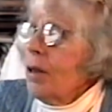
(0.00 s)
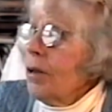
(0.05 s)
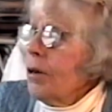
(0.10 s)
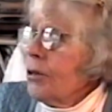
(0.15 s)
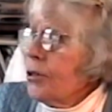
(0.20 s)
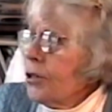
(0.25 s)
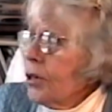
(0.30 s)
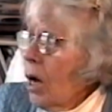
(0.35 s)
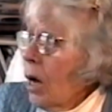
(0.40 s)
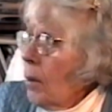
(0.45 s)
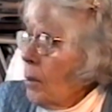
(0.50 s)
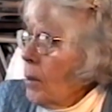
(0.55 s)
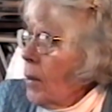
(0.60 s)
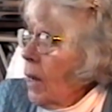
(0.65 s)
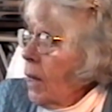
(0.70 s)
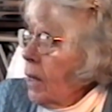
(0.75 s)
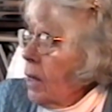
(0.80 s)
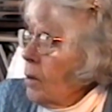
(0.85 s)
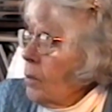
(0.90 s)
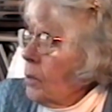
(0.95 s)
There's not
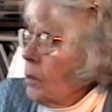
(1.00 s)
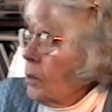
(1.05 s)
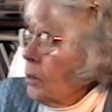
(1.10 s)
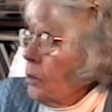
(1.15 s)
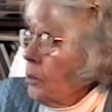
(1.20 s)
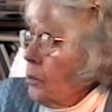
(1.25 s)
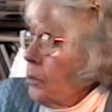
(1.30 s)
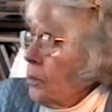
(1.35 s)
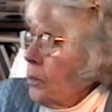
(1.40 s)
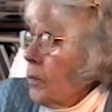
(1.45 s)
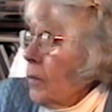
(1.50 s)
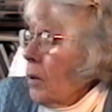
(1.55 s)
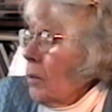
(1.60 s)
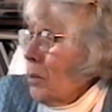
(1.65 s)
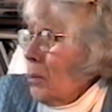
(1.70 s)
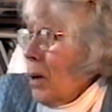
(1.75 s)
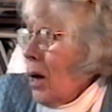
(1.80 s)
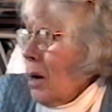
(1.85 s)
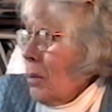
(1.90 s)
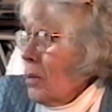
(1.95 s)
many,
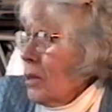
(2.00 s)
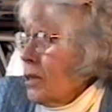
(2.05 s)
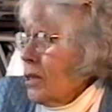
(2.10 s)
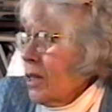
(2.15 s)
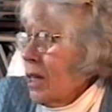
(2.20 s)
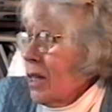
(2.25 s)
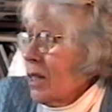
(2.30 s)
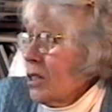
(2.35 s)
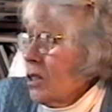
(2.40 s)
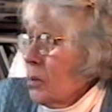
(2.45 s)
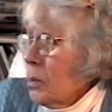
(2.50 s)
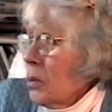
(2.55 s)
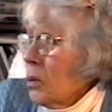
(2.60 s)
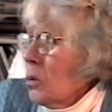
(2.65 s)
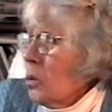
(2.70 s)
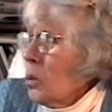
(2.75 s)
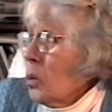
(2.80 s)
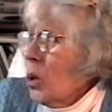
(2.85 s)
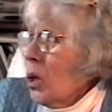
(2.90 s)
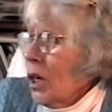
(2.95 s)
Baba says,
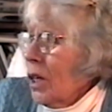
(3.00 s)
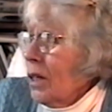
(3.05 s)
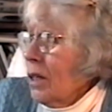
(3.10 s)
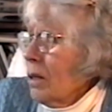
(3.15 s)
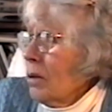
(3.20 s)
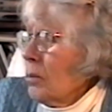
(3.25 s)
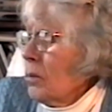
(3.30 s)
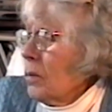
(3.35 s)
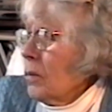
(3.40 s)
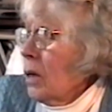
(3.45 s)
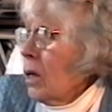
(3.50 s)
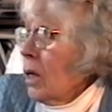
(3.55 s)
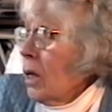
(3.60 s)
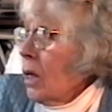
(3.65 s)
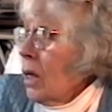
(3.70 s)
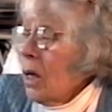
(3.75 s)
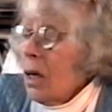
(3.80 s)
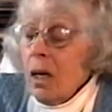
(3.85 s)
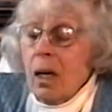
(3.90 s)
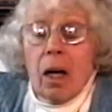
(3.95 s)
but one.
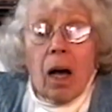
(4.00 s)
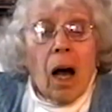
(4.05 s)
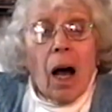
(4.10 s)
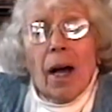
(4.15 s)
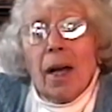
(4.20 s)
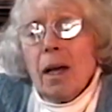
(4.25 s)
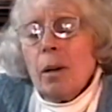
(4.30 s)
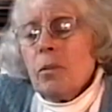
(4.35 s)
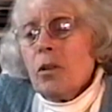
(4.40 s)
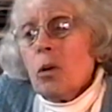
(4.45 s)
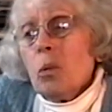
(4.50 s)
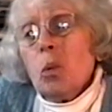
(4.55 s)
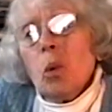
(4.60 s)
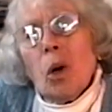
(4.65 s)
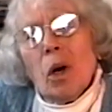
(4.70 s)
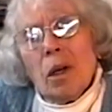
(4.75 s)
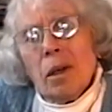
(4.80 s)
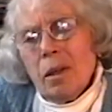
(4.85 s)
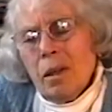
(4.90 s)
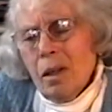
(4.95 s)
I am the
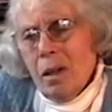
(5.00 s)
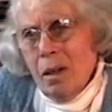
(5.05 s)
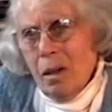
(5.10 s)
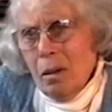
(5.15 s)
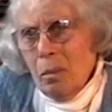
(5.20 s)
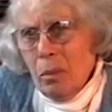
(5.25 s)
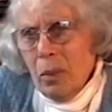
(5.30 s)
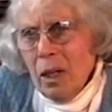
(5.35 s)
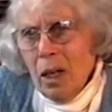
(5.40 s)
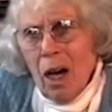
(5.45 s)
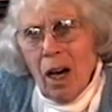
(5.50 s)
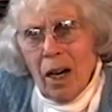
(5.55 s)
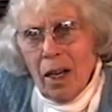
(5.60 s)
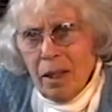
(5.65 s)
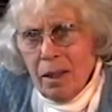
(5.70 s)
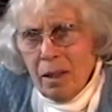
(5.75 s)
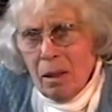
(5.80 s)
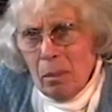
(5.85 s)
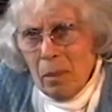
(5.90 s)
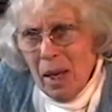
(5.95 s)
one
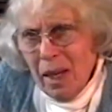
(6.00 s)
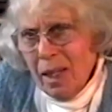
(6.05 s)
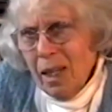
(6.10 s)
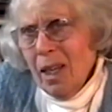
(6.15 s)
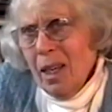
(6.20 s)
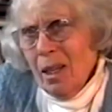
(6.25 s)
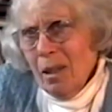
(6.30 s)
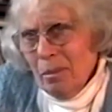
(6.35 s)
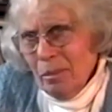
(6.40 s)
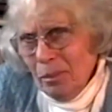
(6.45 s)
behind the many.